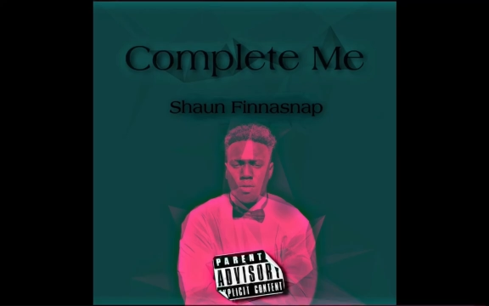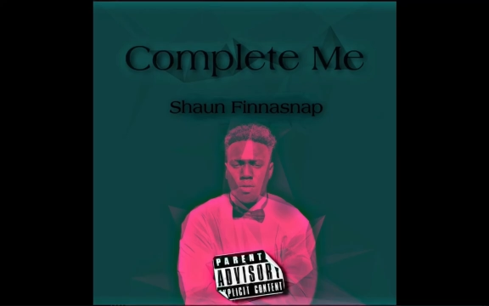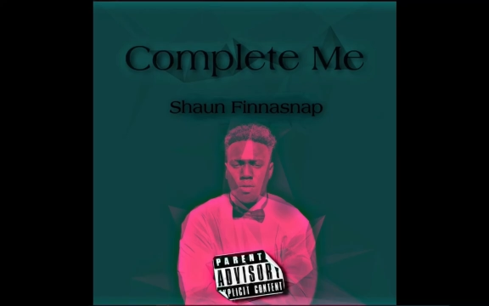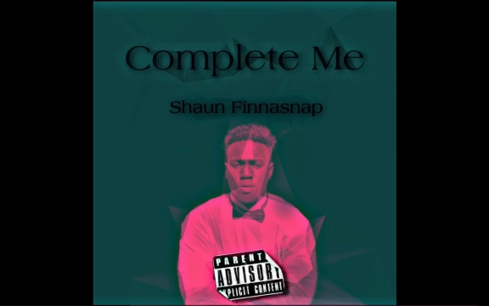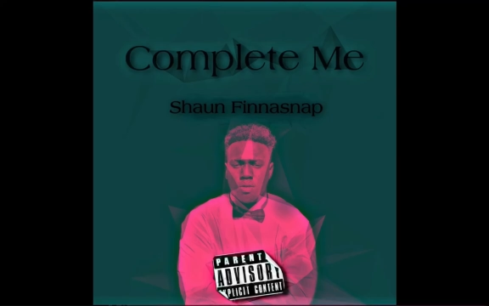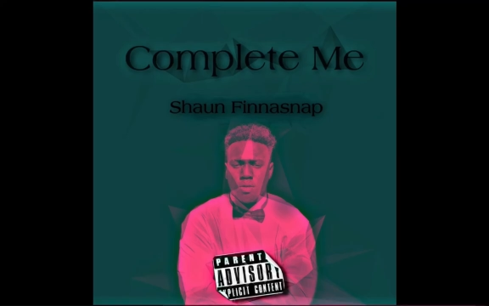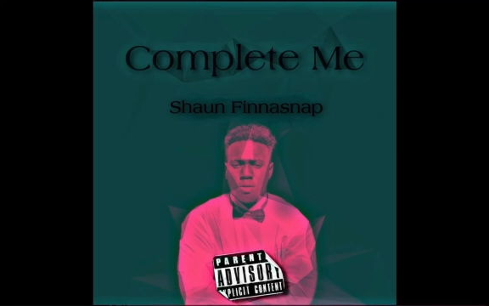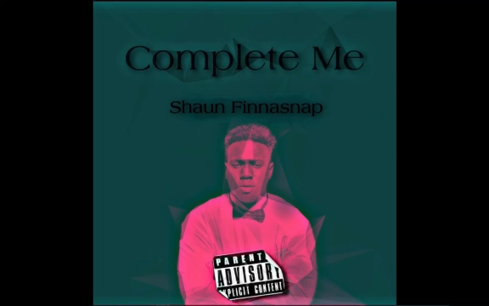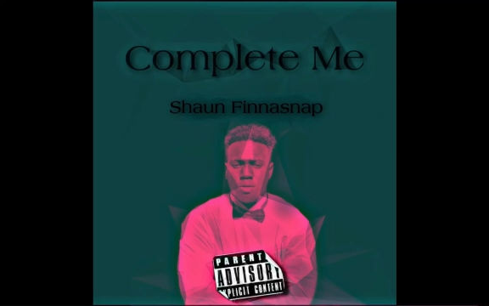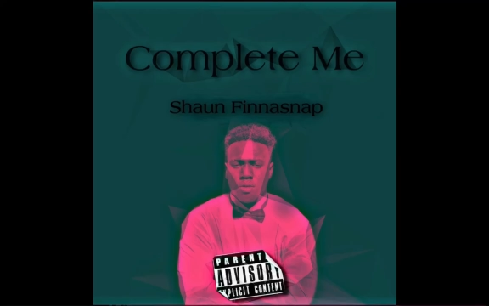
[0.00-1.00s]

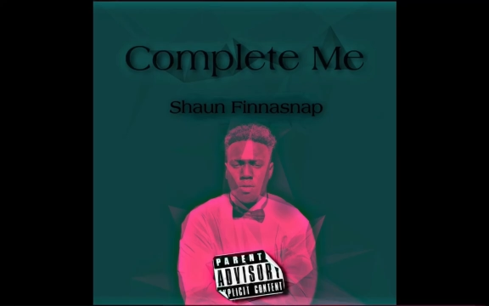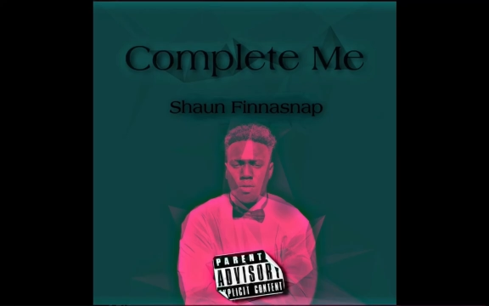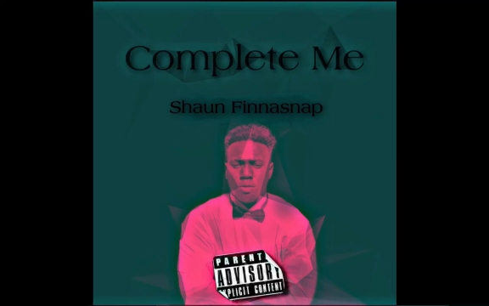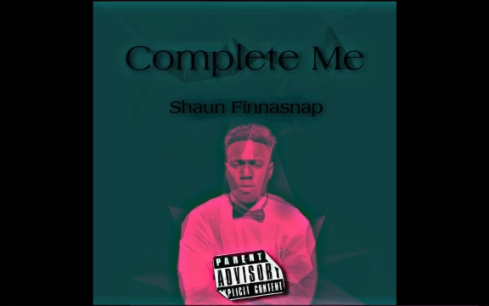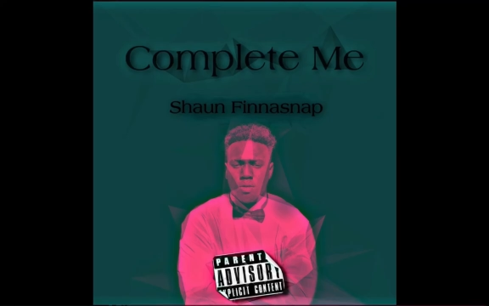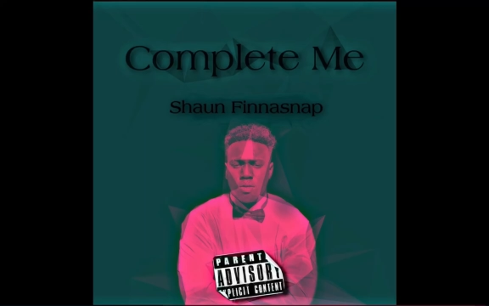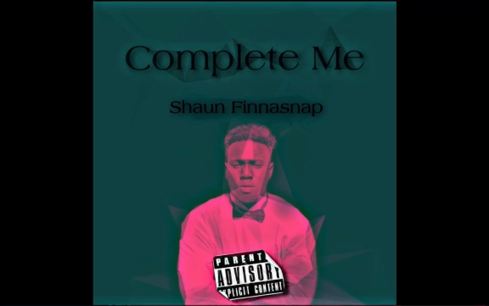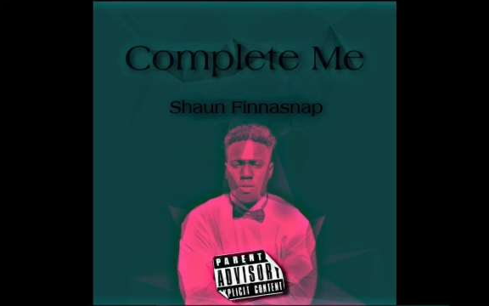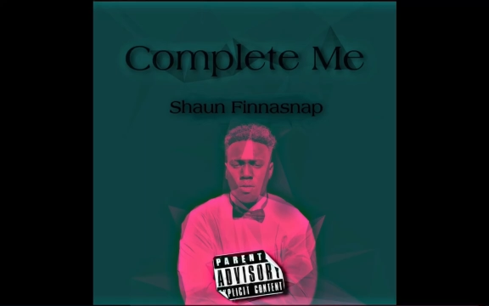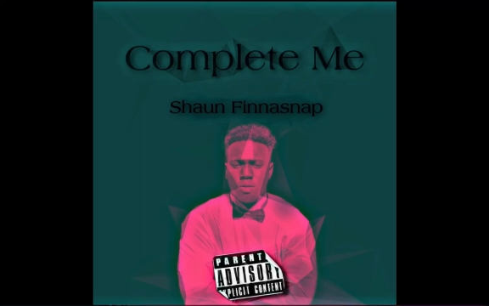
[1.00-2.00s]

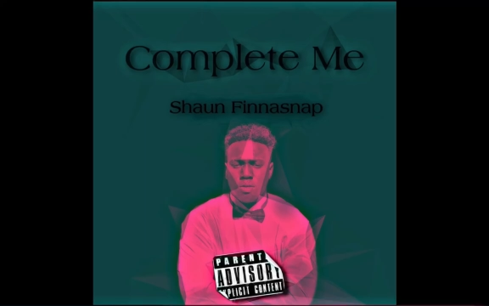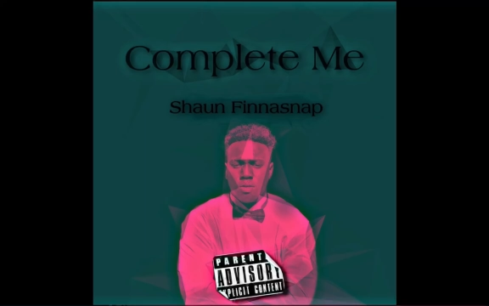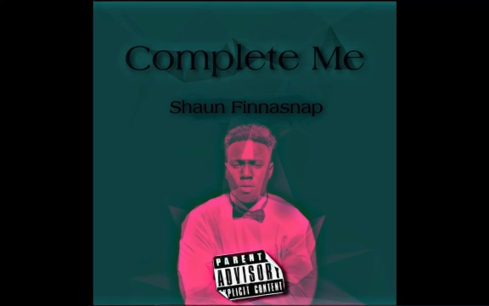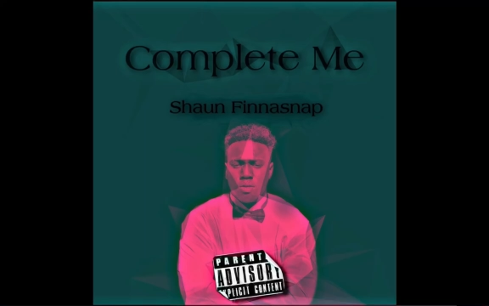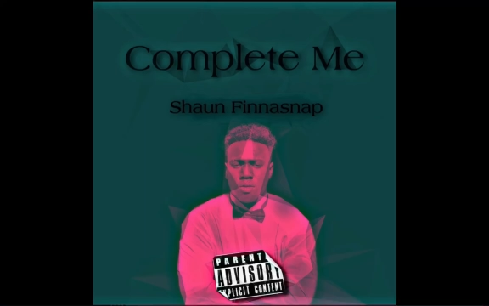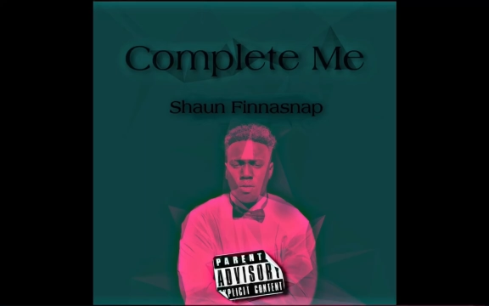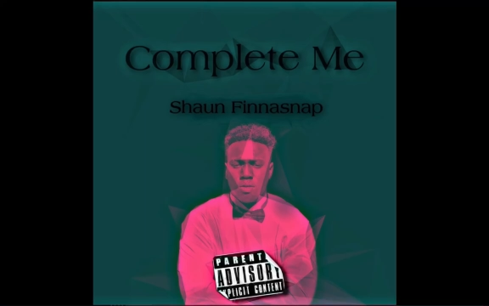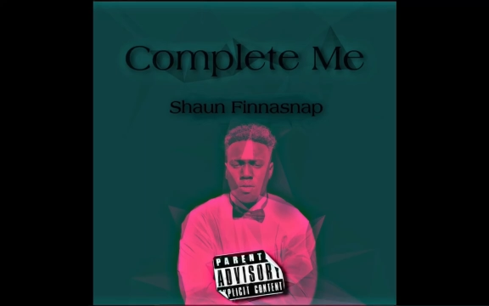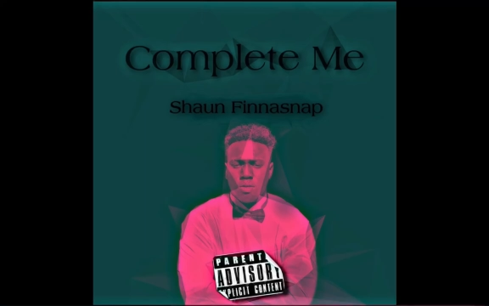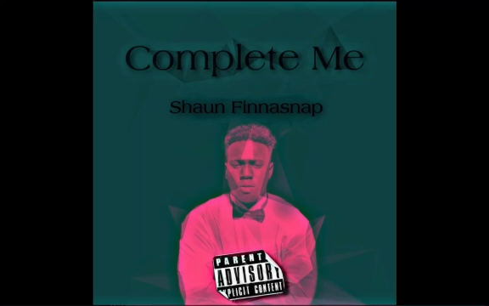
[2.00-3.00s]

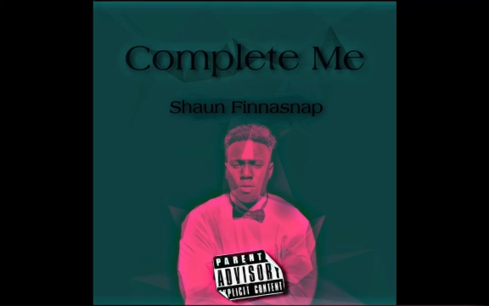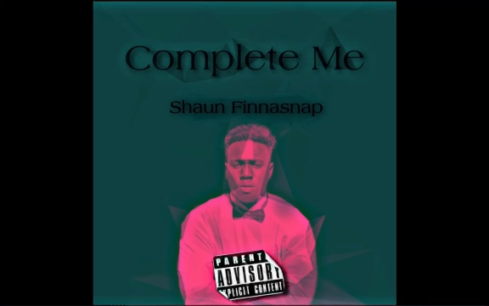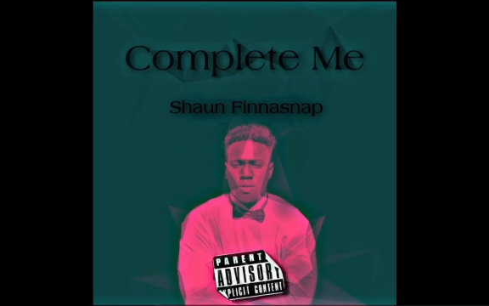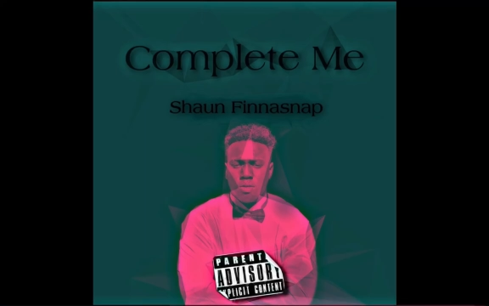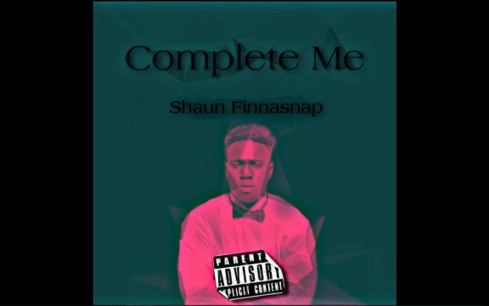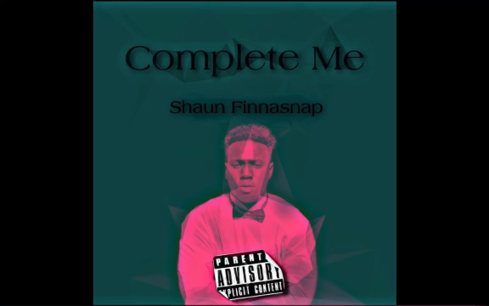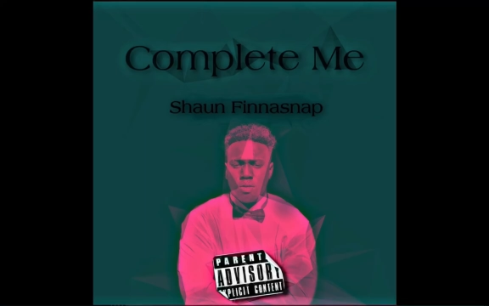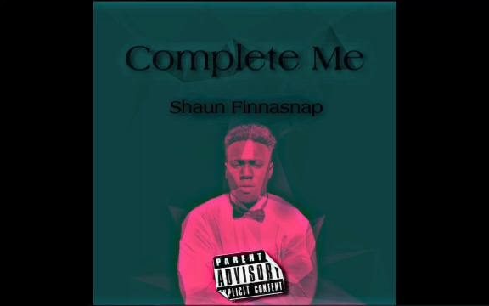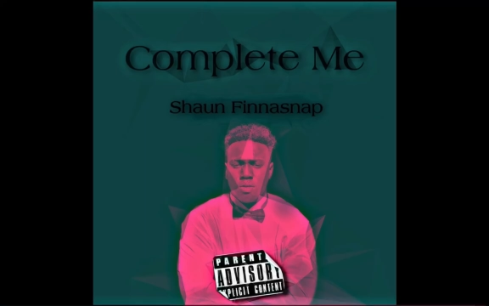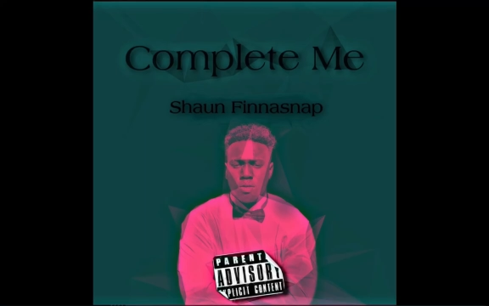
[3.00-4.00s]

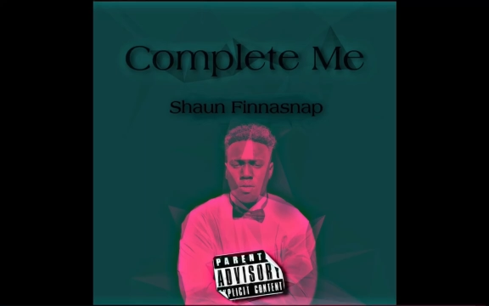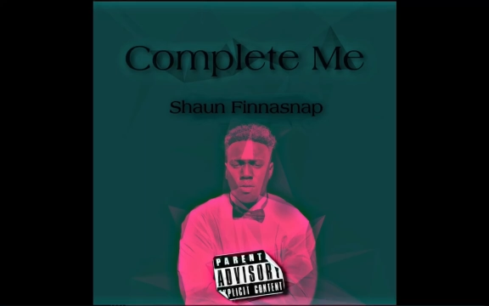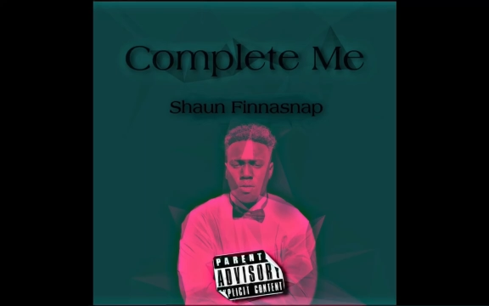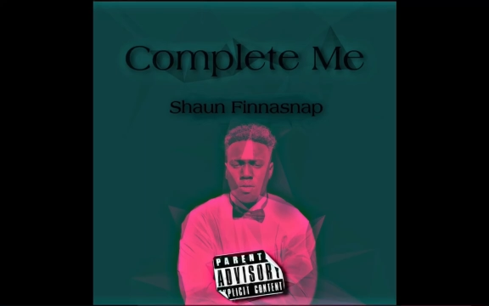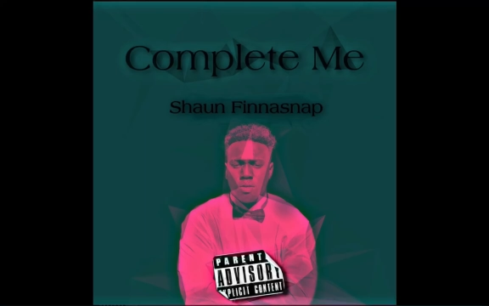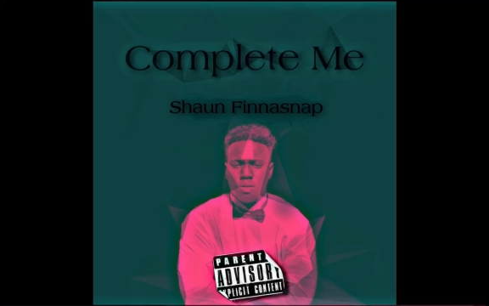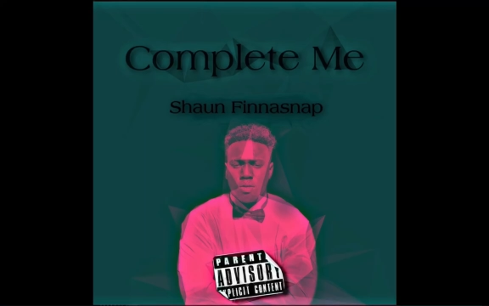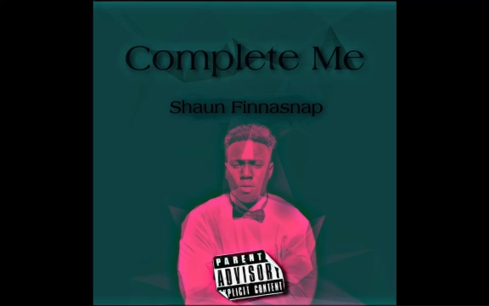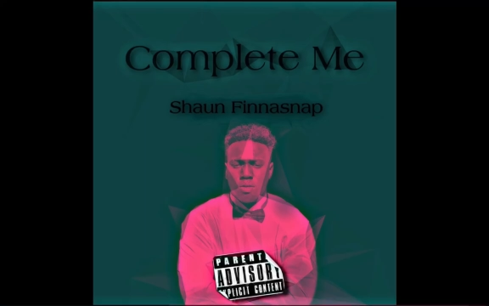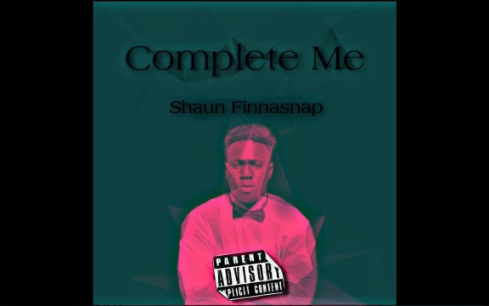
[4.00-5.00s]

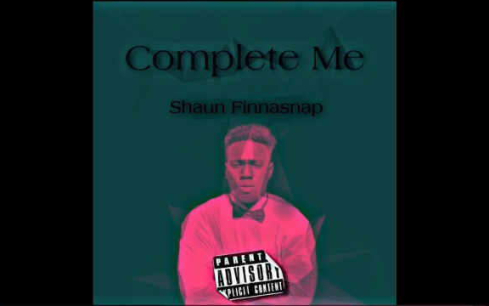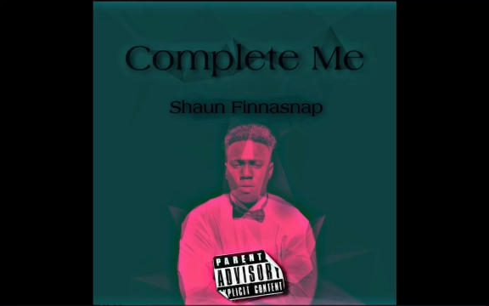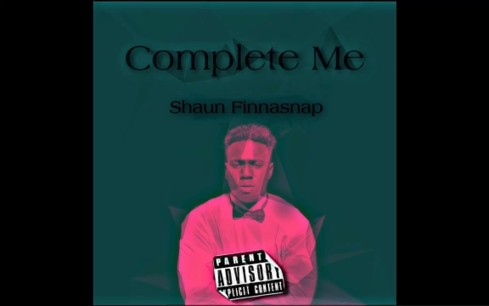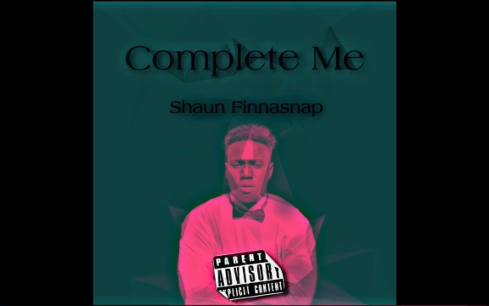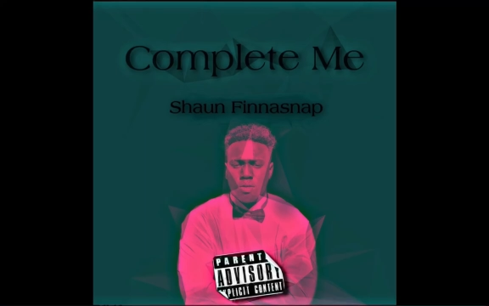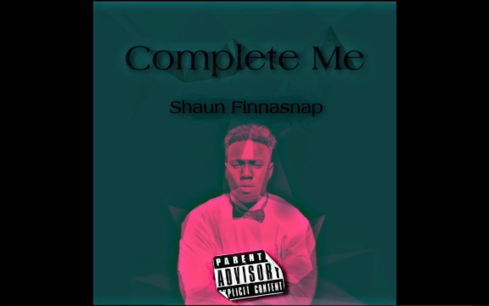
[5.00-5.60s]
(no lip movement)